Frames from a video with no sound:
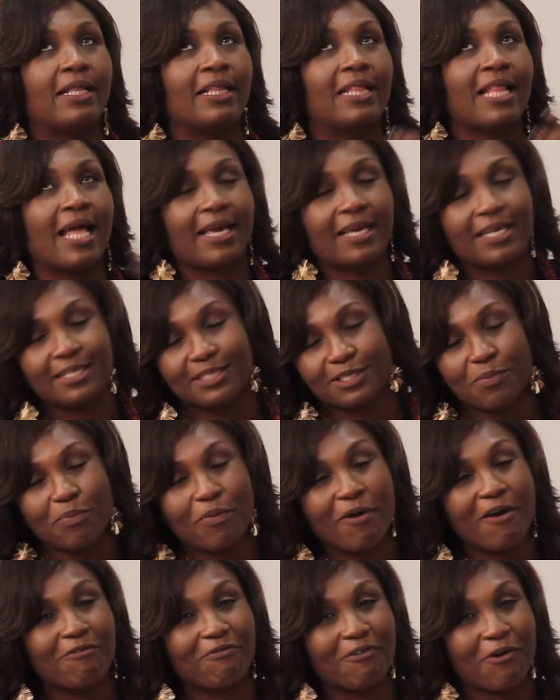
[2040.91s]
like it's a
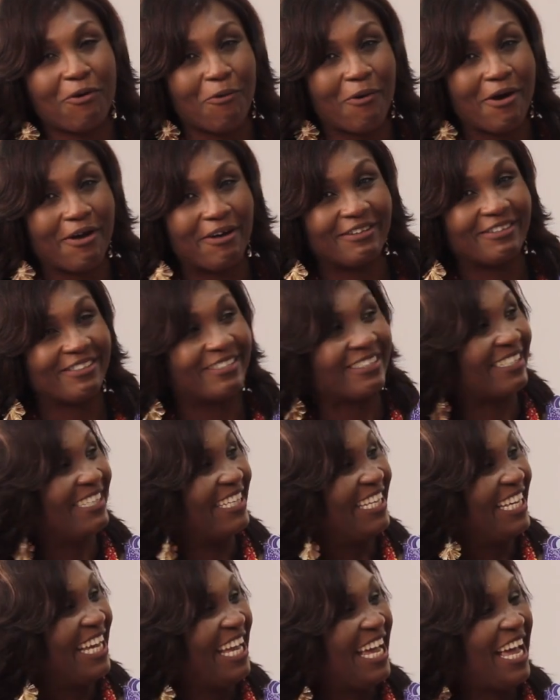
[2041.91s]
perfect world
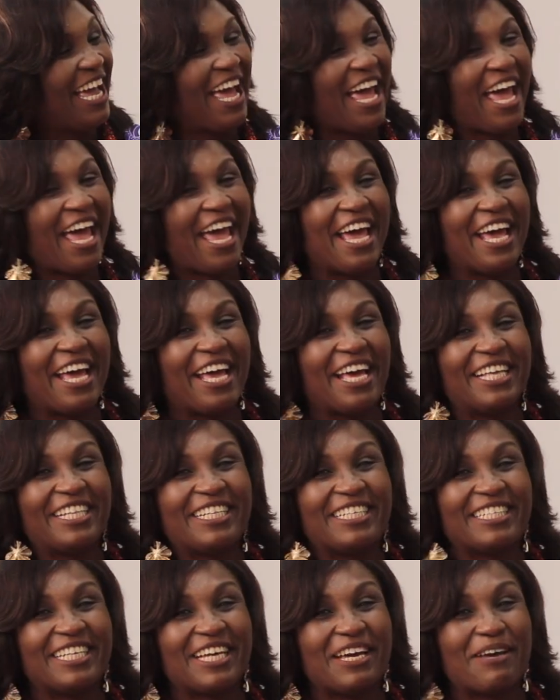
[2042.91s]

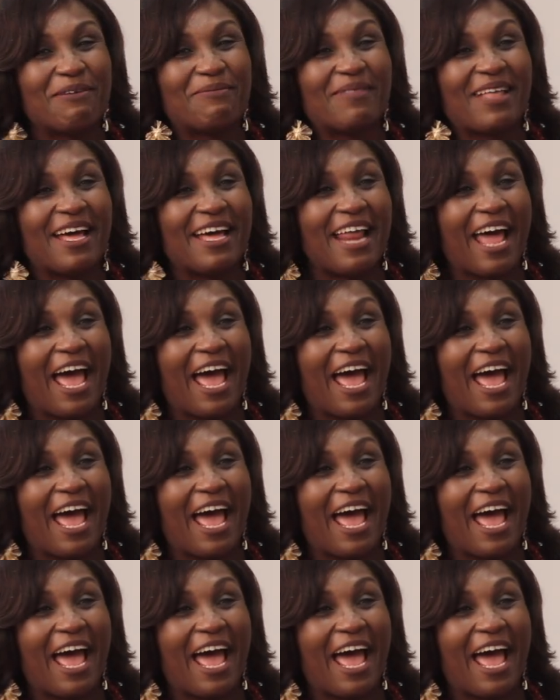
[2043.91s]
and um, that